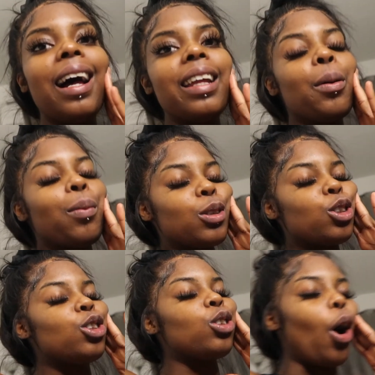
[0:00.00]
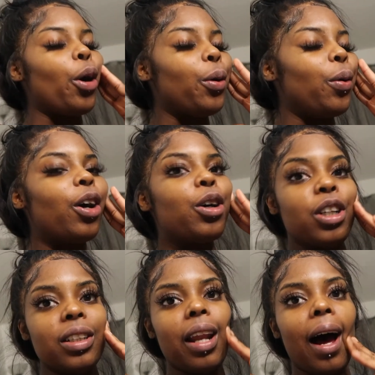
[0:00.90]
and it was so
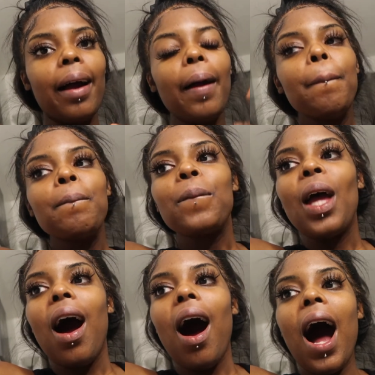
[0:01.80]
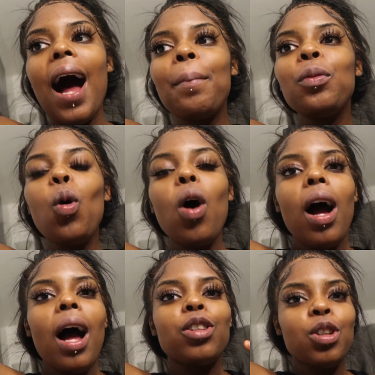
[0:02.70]
good. Like, I'm not,
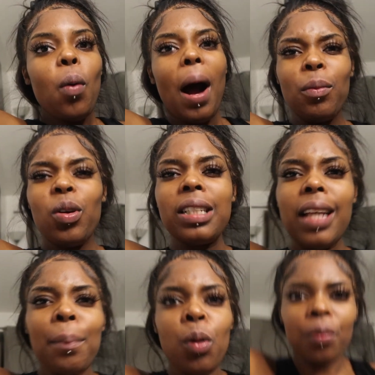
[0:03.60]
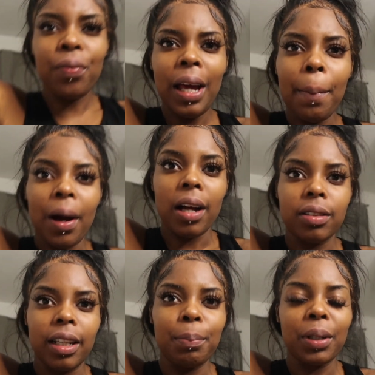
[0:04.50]
do you know what, I'm not gonna say I'm not a theater
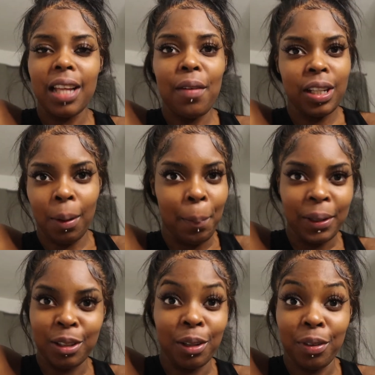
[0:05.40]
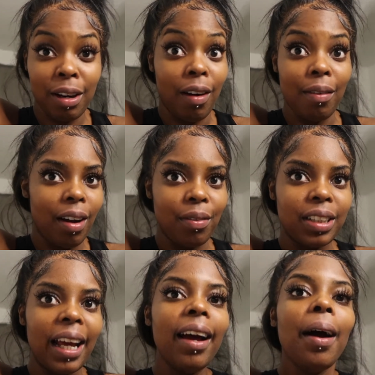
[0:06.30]
person, because every time I've been to the theater I've
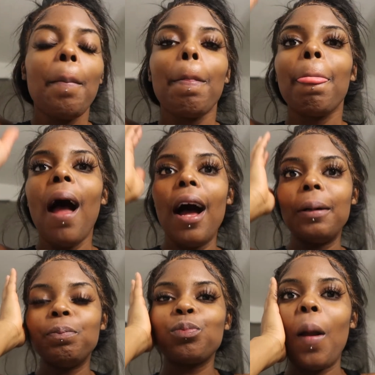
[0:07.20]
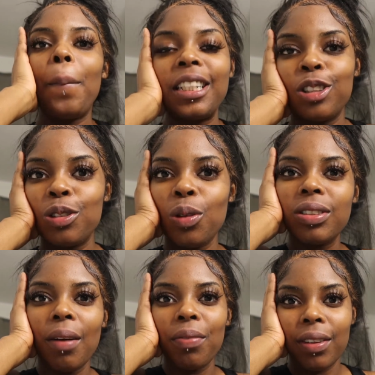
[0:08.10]
loved it. But it's just not
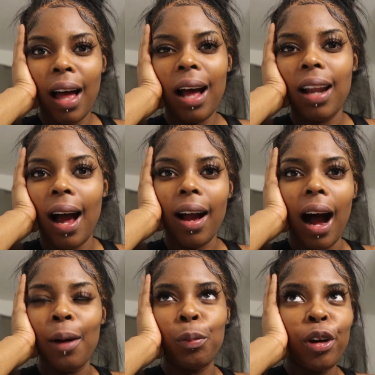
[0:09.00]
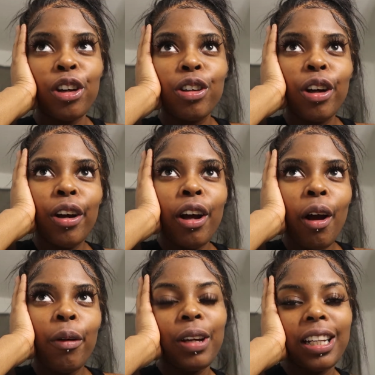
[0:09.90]
something that, like, I would
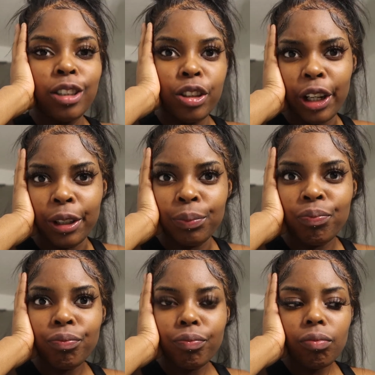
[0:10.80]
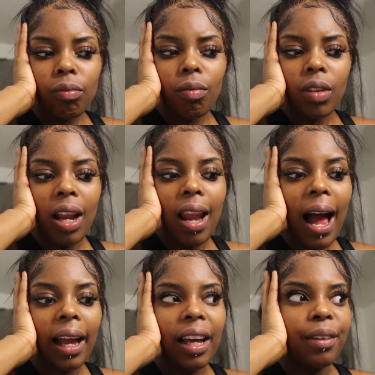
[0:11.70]
think to do.
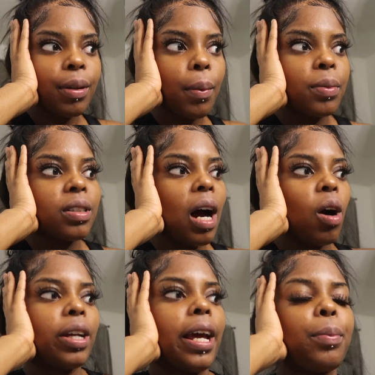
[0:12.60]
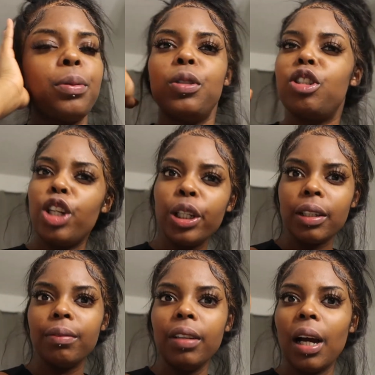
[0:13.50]
Like, if someone was like, oh yeah, but we should do
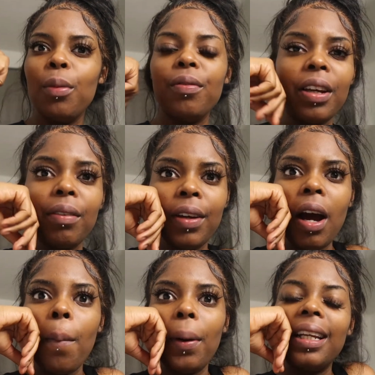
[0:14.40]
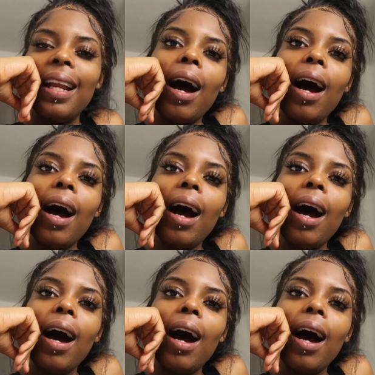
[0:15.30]
something, I wouldn't think theatre. But